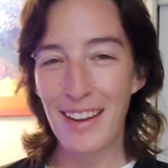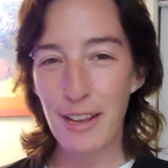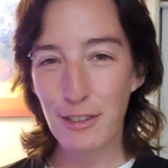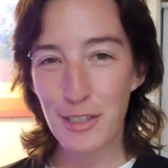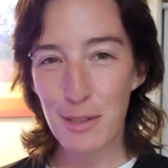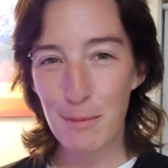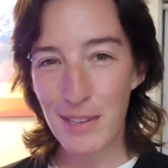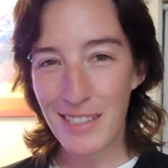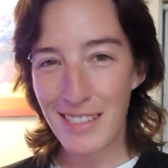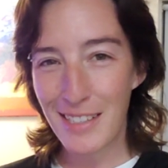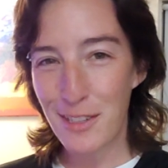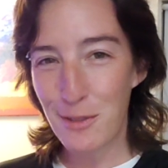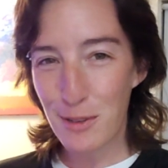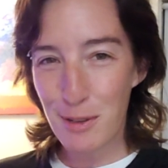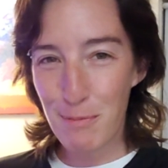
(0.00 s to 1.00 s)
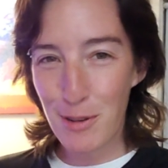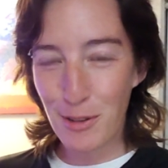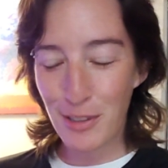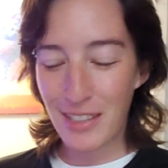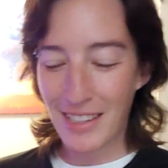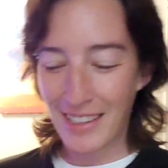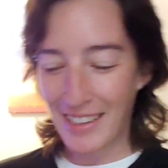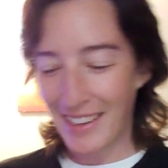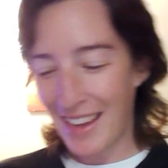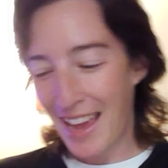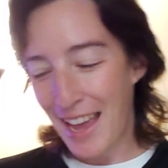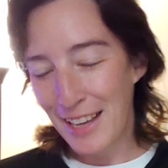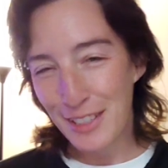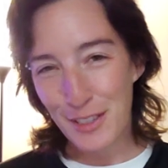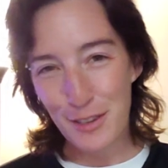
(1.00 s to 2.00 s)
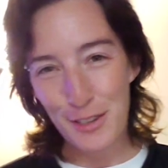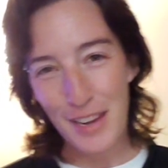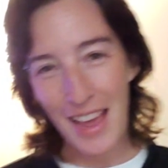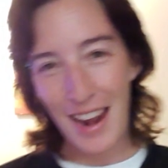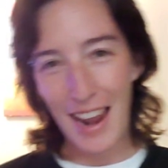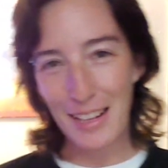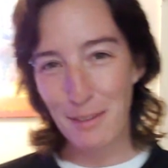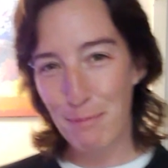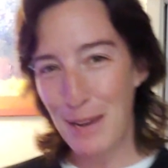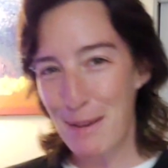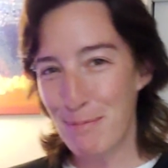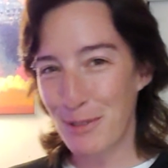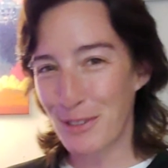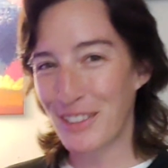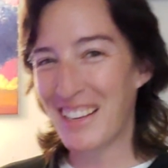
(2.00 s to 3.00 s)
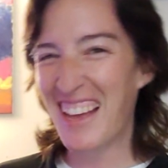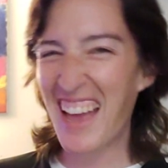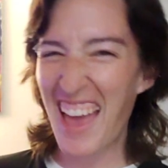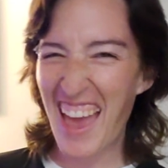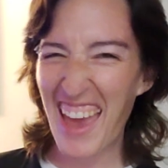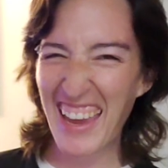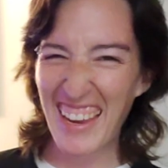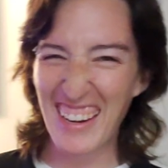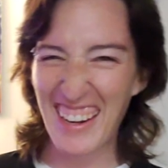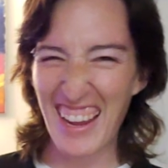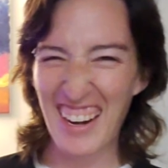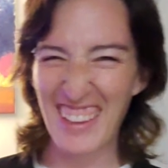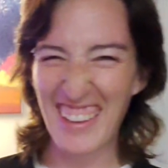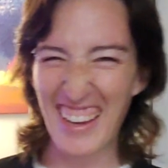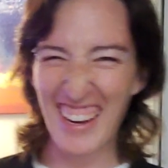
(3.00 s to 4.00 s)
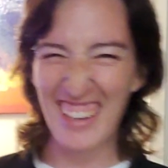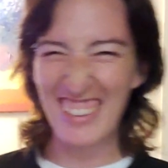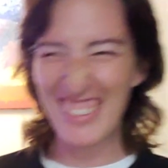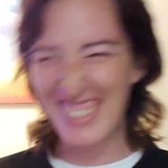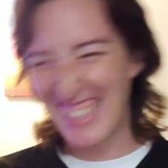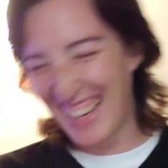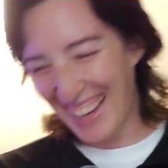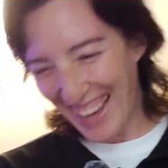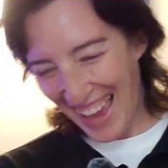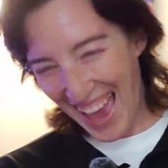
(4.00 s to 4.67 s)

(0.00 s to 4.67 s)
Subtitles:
LGBTQ community, so she had lots of people in and out of the house,